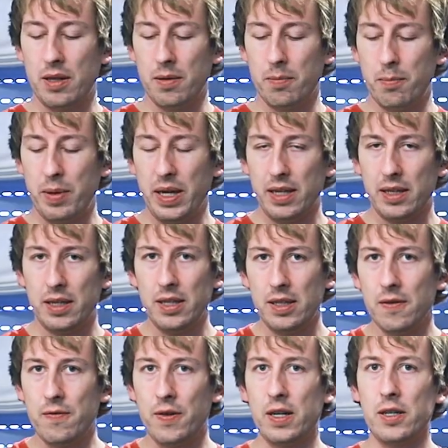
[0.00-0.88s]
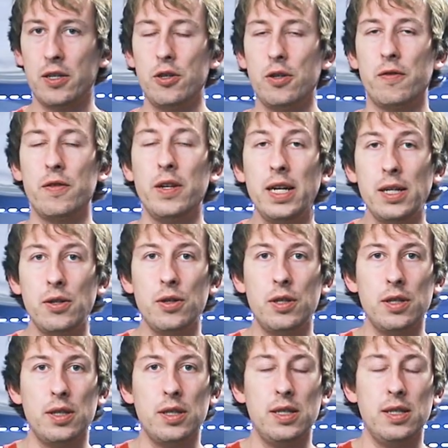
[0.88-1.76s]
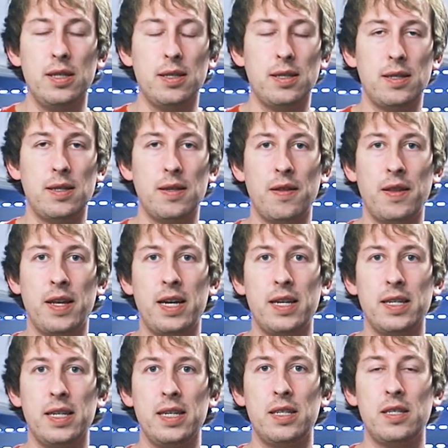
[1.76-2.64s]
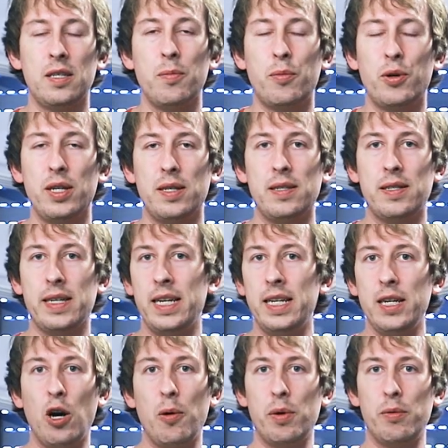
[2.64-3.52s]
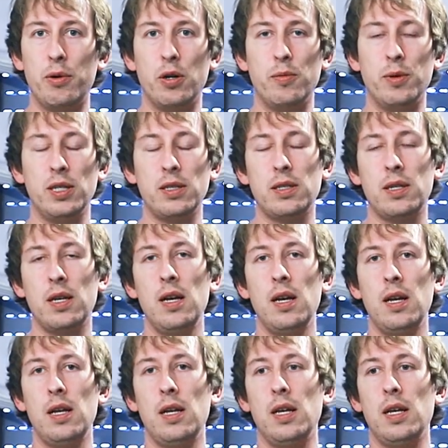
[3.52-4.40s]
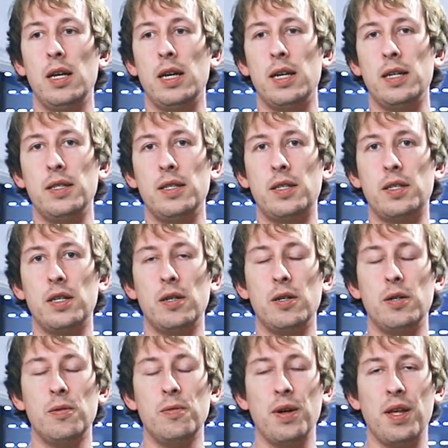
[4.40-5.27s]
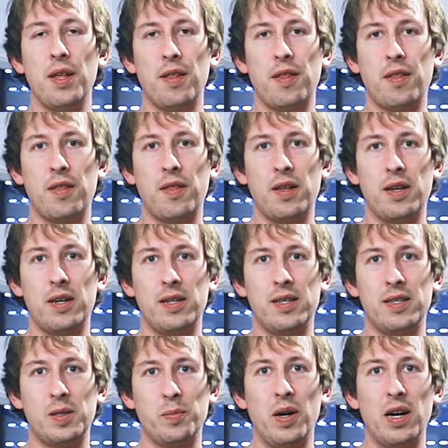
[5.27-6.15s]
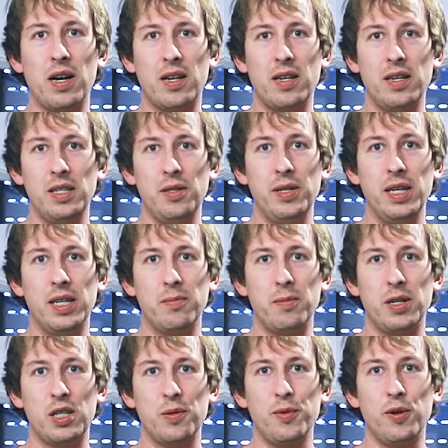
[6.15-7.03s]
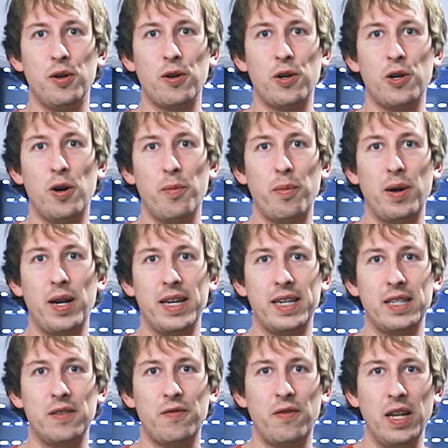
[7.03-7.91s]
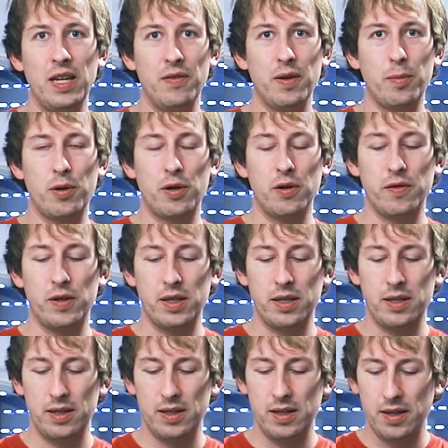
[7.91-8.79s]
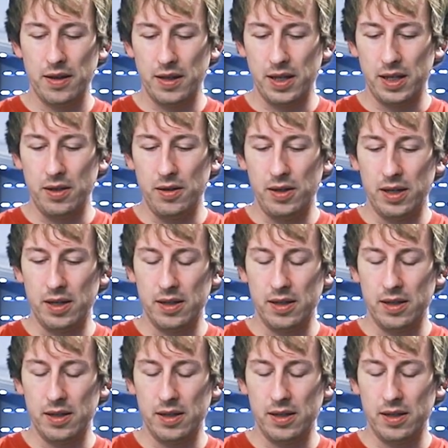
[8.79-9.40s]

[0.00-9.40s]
the big disadvantage of nitrogen is that it suppresses any hop aromas, and so with sparkler you get a much more complex flavor profile that you